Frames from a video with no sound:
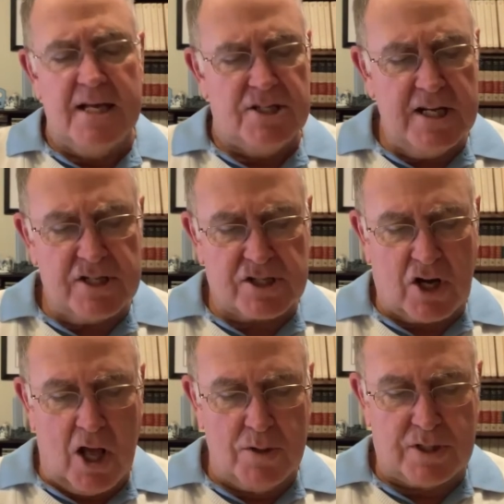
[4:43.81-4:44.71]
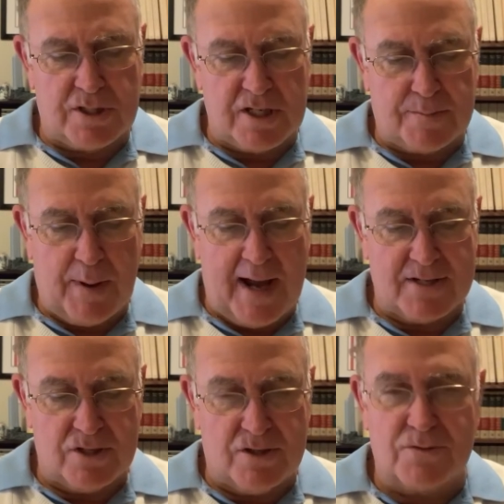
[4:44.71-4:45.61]
Jesus closes this
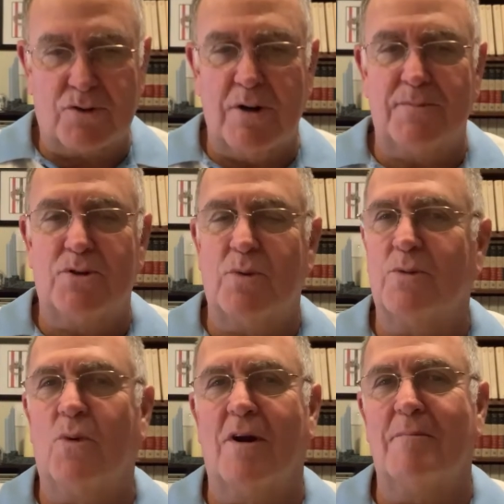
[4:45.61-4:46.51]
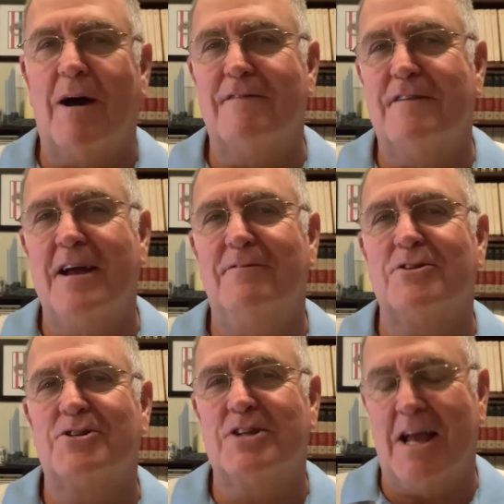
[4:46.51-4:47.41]
passage of Scripture with one of my
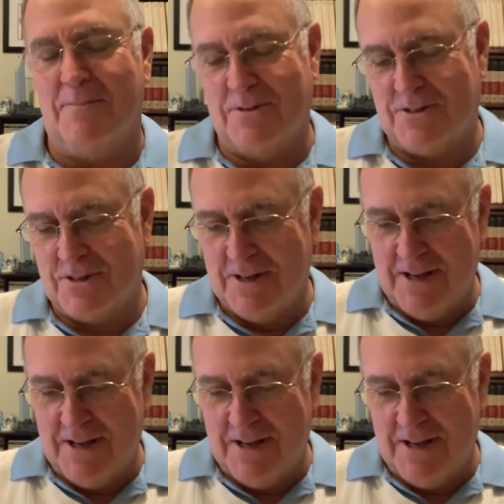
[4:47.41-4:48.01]
favorite statements